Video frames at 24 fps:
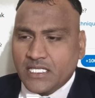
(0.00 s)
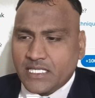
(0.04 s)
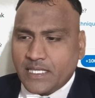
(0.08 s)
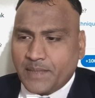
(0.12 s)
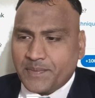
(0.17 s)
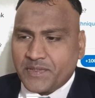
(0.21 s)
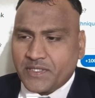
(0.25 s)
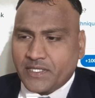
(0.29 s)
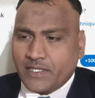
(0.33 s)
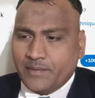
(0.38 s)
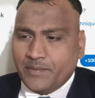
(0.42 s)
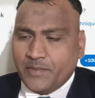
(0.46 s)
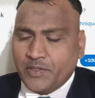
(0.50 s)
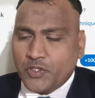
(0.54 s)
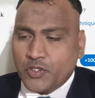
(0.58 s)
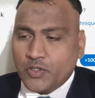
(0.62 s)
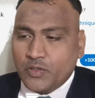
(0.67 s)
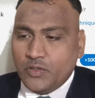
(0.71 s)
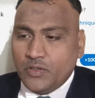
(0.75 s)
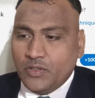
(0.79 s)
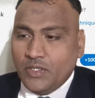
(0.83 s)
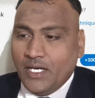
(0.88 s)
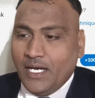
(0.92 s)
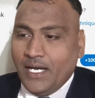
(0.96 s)

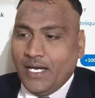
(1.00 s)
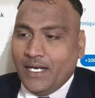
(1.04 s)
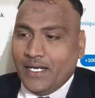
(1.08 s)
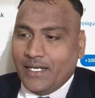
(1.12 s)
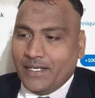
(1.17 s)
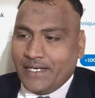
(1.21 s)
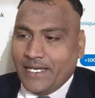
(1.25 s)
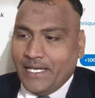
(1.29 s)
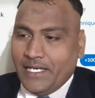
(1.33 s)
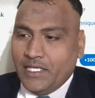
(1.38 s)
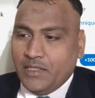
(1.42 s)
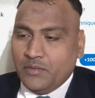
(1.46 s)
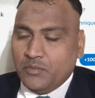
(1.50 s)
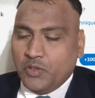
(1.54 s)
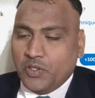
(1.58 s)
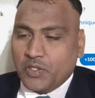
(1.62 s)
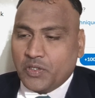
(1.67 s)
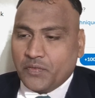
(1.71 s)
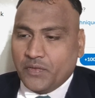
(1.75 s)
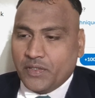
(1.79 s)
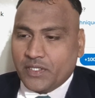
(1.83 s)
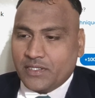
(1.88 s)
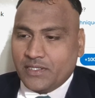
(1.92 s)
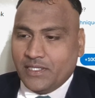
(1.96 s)
subscribing to daily
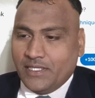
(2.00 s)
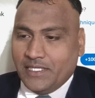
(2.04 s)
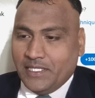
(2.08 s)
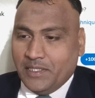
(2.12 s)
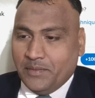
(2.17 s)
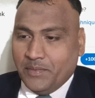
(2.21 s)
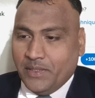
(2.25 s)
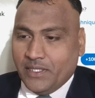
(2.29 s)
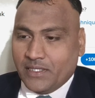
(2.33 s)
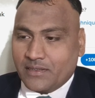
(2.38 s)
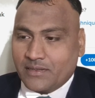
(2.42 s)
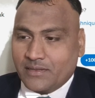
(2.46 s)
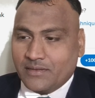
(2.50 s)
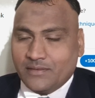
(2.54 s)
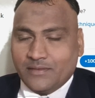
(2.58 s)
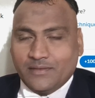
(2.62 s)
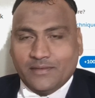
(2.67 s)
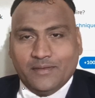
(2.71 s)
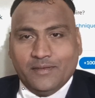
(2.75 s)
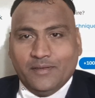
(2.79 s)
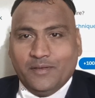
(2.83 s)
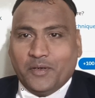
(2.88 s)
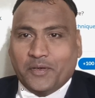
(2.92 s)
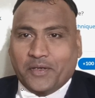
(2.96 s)
motivational emails.
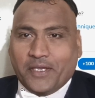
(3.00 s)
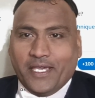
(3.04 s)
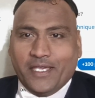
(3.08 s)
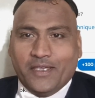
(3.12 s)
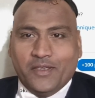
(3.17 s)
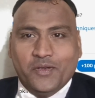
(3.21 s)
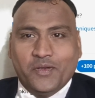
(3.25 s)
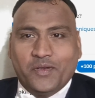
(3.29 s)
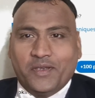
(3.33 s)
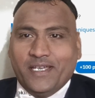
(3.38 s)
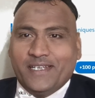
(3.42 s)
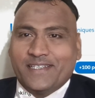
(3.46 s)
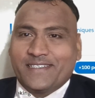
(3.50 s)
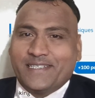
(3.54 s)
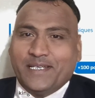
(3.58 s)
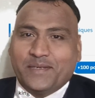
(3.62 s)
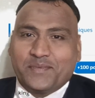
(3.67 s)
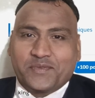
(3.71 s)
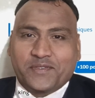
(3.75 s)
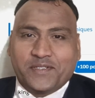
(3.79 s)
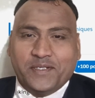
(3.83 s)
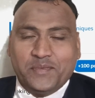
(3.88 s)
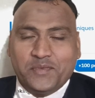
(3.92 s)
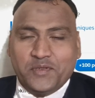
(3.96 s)
Okay, you can
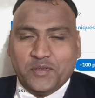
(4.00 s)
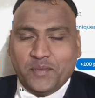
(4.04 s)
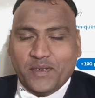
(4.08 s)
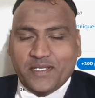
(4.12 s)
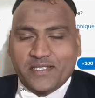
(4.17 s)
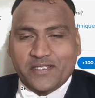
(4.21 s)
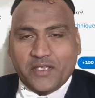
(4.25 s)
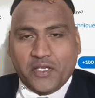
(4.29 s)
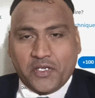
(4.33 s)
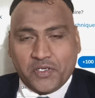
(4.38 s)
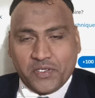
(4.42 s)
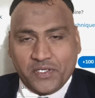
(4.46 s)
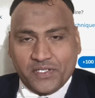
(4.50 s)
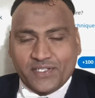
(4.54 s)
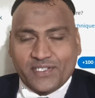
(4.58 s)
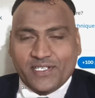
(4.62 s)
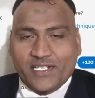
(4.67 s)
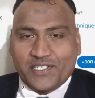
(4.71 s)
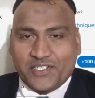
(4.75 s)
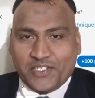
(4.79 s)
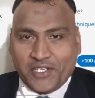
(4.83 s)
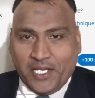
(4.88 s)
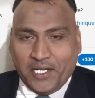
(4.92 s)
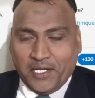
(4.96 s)
subscribe to my secular
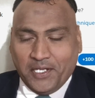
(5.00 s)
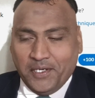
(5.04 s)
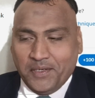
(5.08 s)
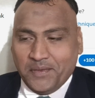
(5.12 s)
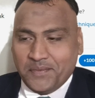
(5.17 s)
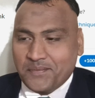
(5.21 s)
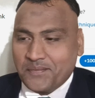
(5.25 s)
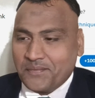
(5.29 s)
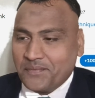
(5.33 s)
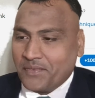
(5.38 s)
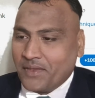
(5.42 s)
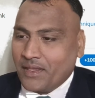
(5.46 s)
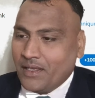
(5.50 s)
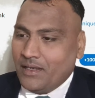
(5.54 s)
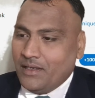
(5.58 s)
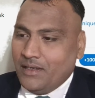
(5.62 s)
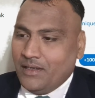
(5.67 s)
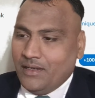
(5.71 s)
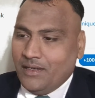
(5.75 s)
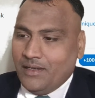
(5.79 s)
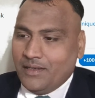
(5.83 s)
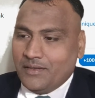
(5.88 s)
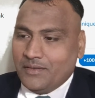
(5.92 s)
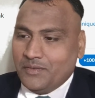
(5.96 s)
Shah channel,
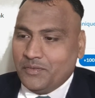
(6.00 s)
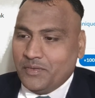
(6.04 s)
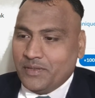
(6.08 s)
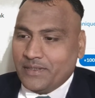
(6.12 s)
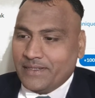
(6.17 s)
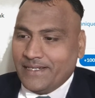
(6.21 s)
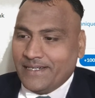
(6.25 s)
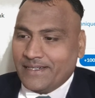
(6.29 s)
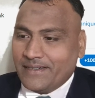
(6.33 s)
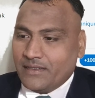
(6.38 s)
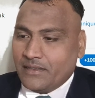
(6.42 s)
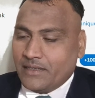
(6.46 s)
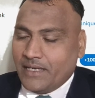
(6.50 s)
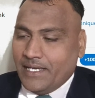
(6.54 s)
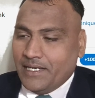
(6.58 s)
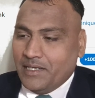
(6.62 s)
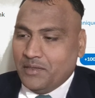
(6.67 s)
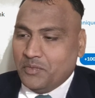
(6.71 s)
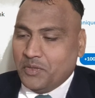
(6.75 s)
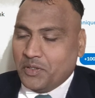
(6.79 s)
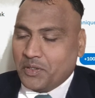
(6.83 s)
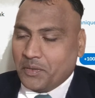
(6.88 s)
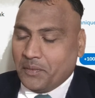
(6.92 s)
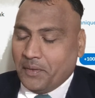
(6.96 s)
you will get a
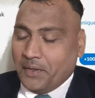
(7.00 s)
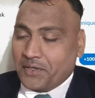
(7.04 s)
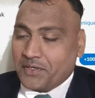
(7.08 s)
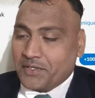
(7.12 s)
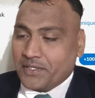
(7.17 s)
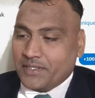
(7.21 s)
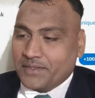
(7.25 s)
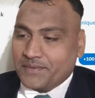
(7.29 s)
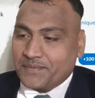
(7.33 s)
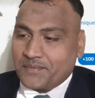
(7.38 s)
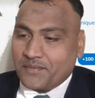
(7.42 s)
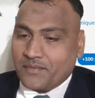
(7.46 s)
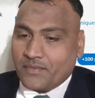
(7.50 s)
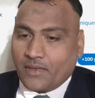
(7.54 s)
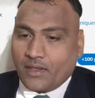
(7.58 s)
daily motivation.